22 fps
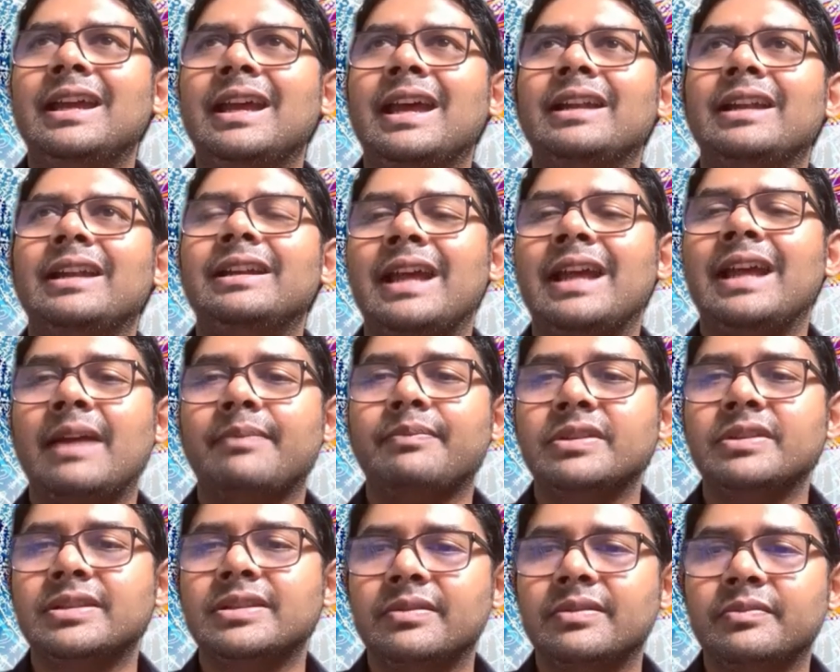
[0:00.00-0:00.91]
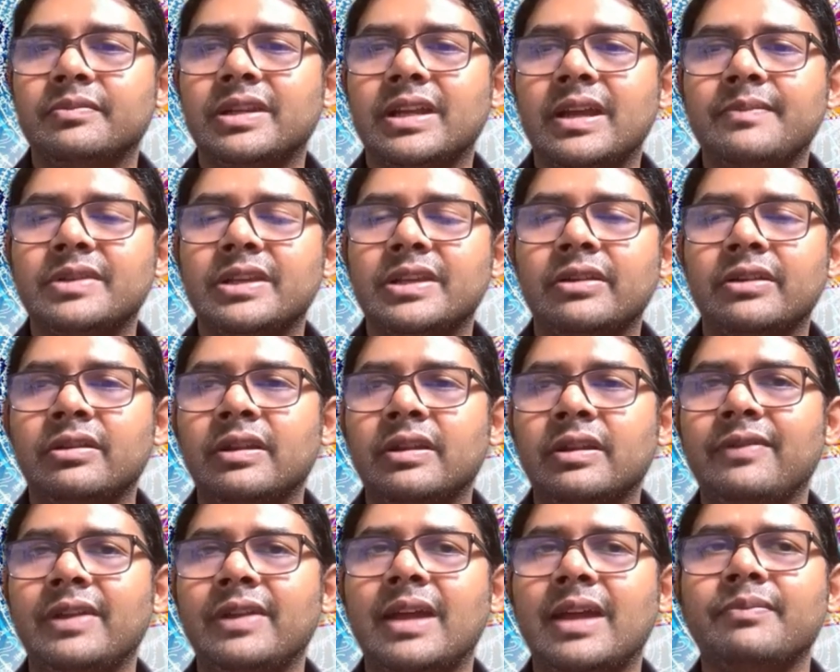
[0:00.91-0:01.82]
And it happens sometimes. I don't know
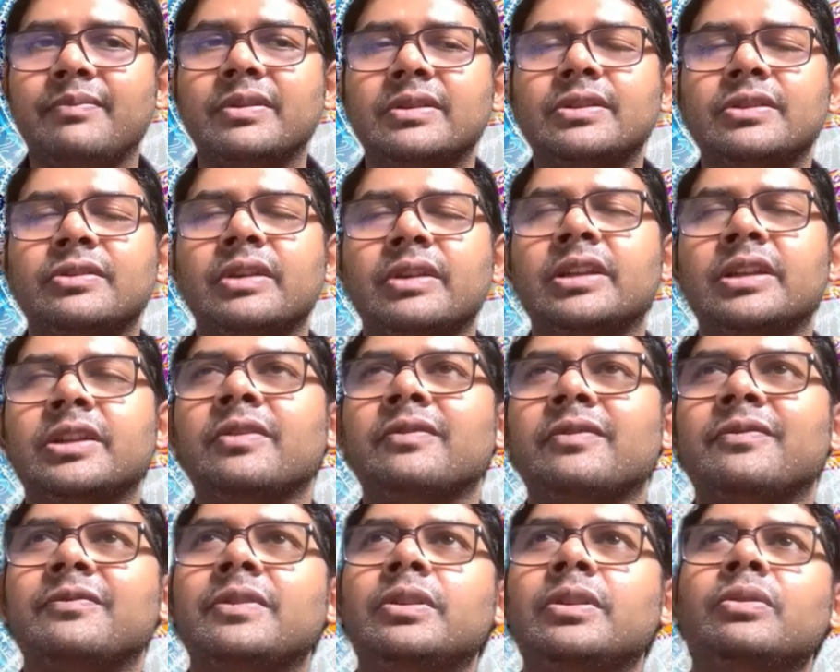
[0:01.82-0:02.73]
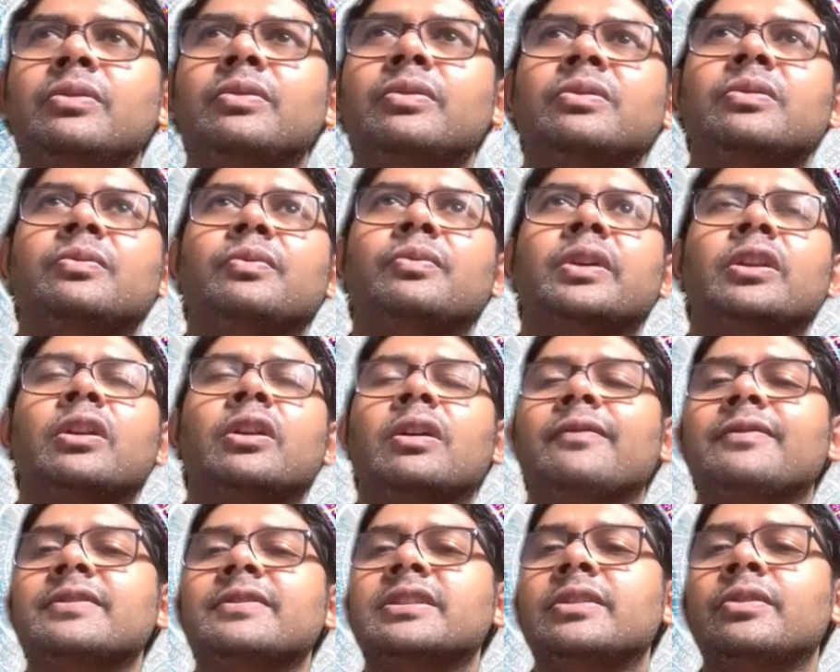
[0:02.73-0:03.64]
if it happens to any of you, when all
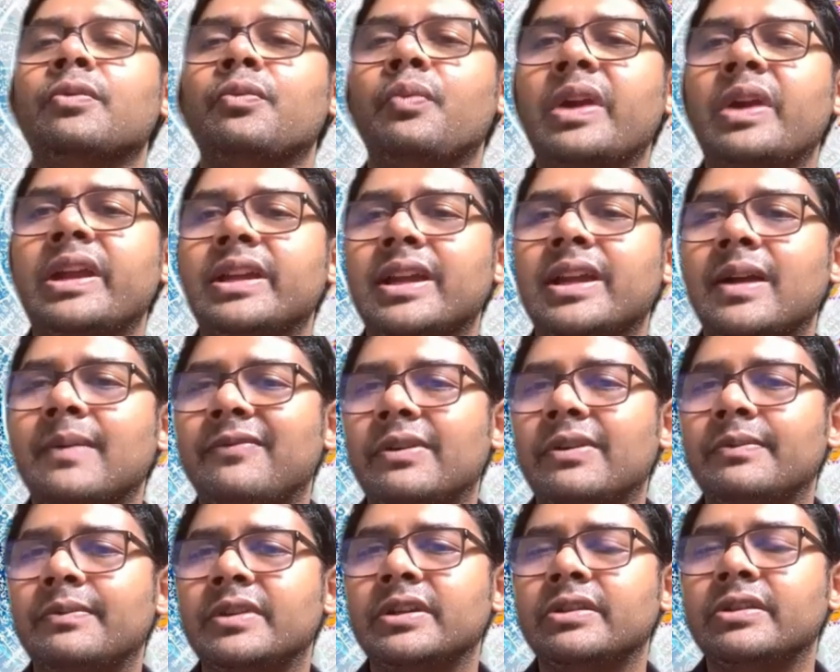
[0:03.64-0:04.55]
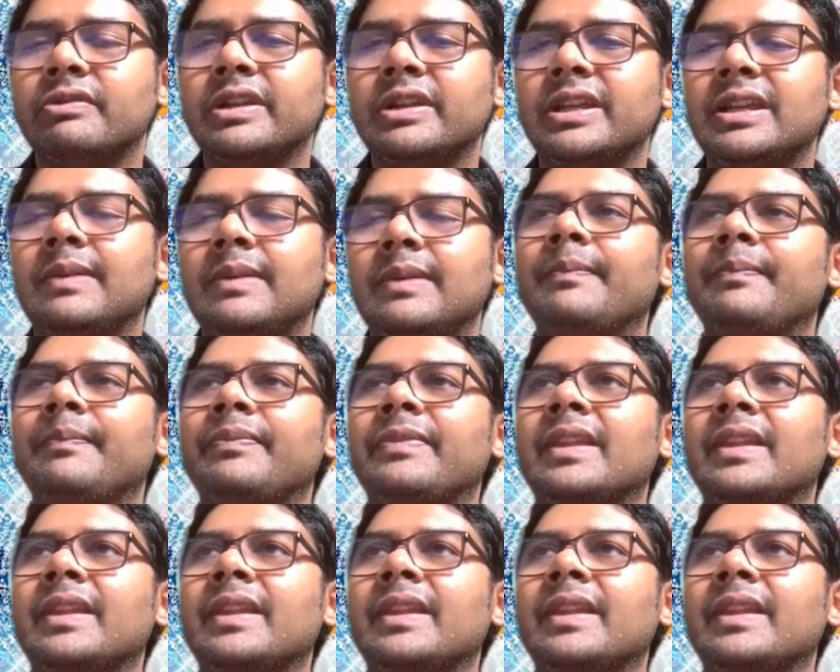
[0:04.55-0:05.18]
of a sudden you wake up from a dream,